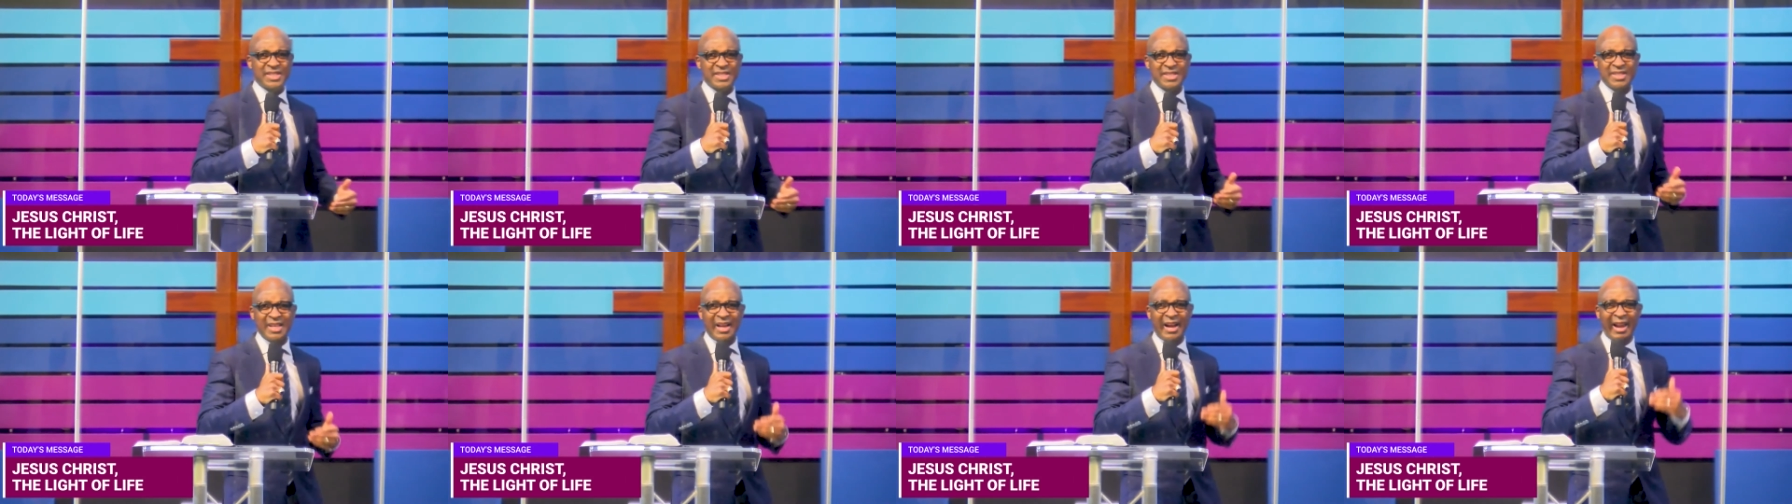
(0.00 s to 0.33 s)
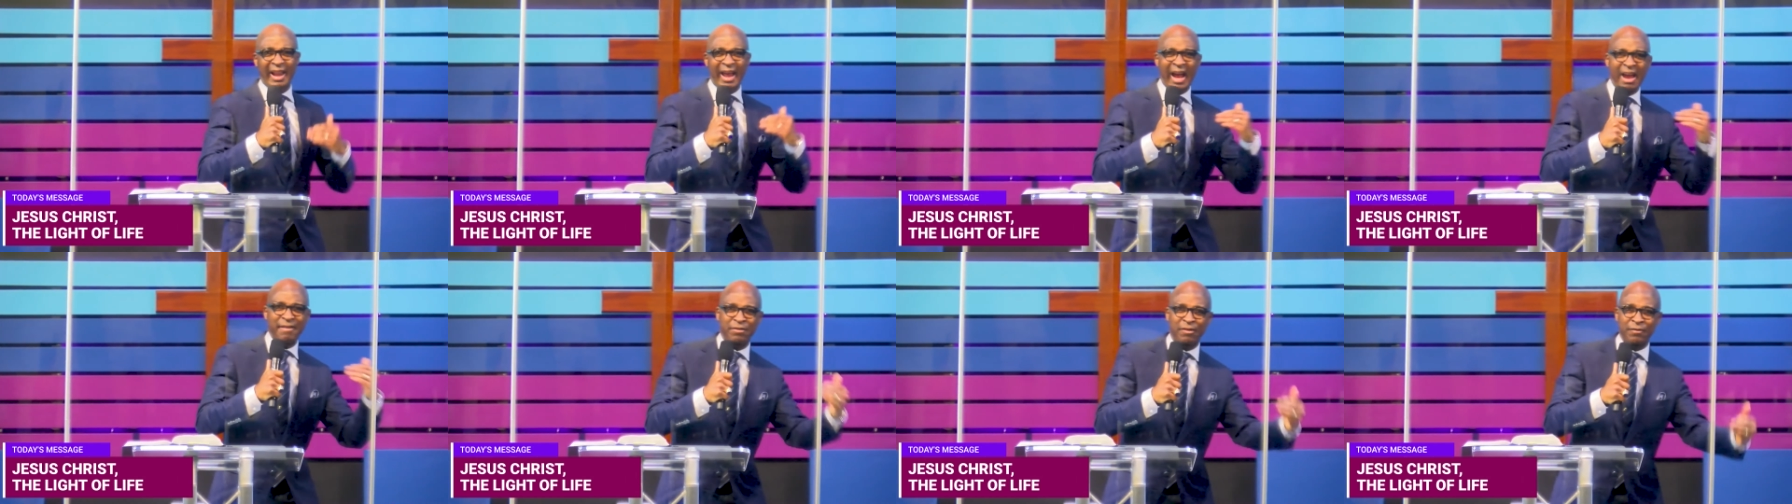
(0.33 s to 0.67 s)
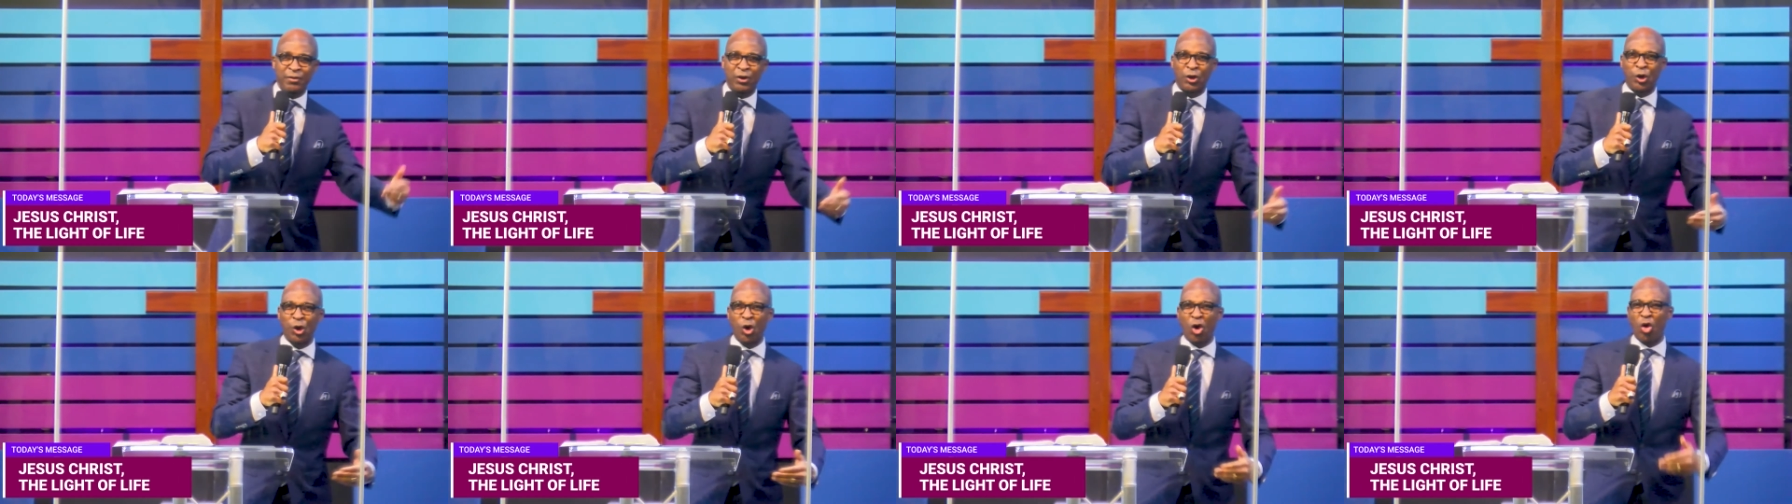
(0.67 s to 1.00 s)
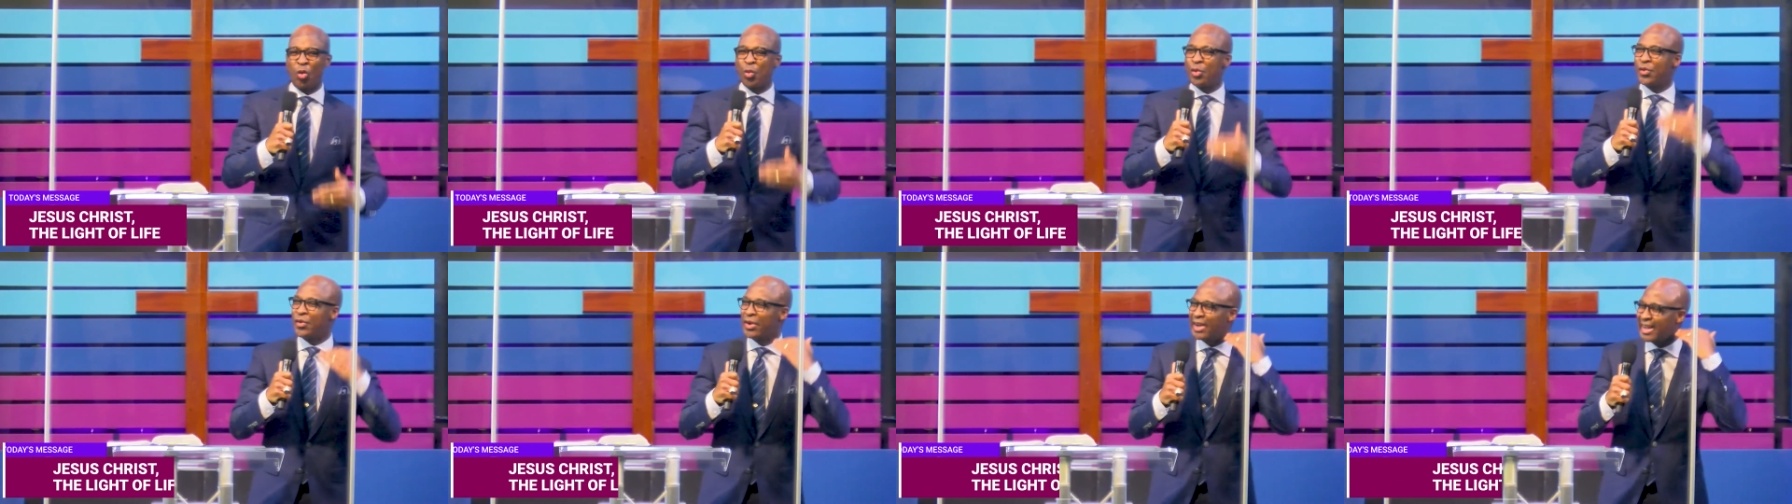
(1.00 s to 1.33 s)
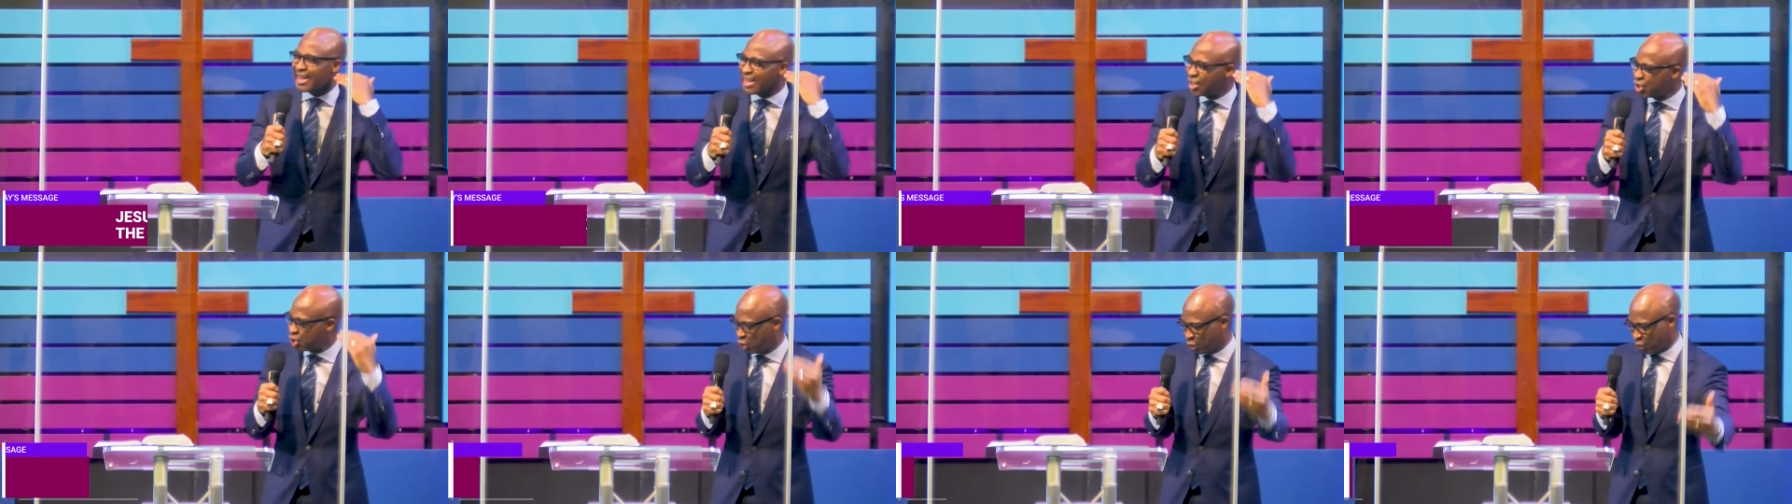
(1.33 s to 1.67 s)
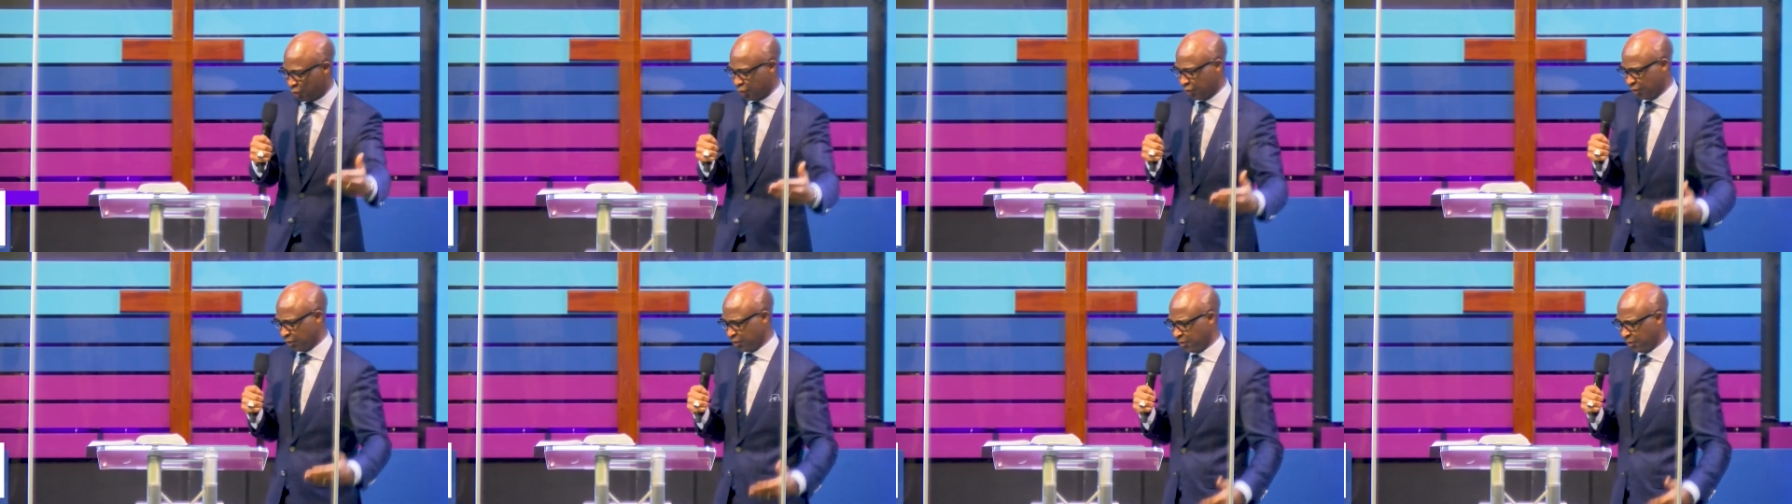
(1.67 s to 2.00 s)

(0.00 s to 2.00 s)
the life of God with religion.